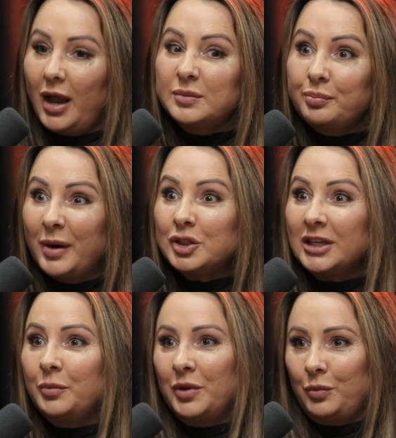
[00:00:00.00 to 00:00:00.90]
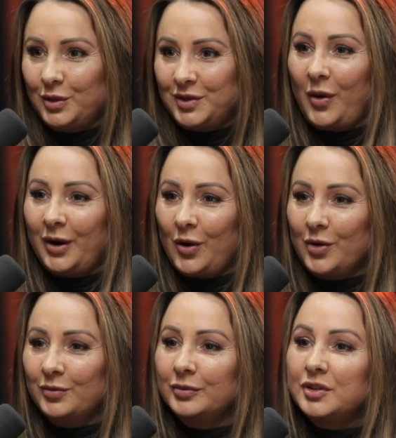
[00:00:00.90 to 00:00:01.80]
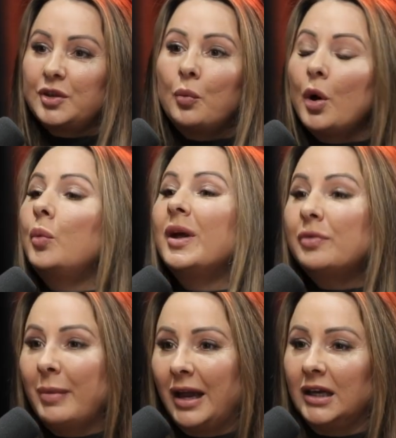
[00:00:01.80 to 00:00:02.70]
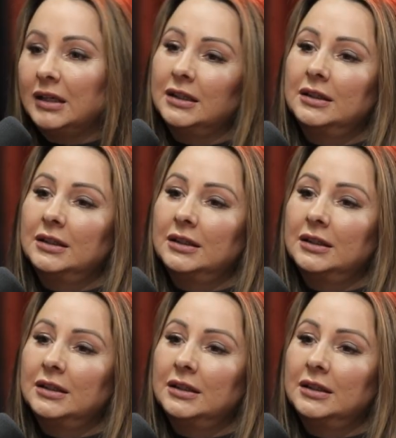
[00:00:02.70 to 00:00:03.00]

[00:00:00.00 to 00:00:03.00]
especially with what's going on. So work with me.